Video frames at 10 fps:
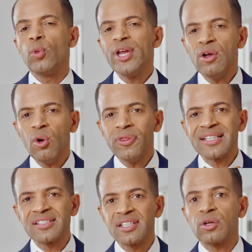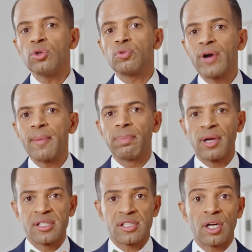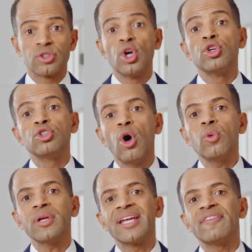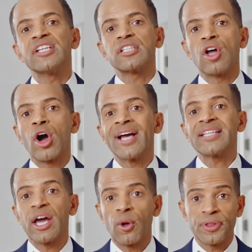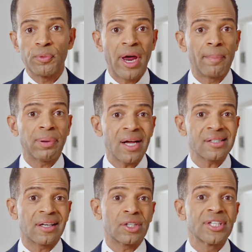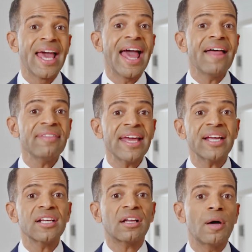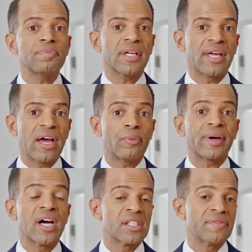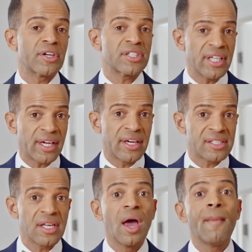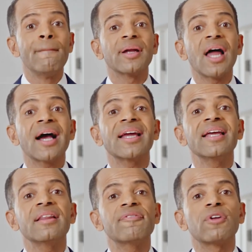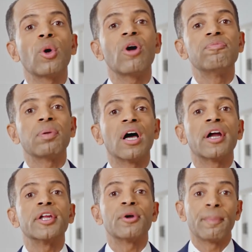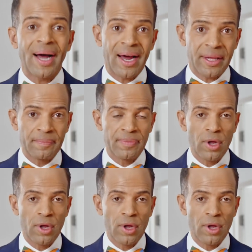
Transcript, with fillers: We know that sickled red blood cells don't live as long as healthy red blood cells, and they can clump together because of their stickiness, blocking the flow of blood in your body.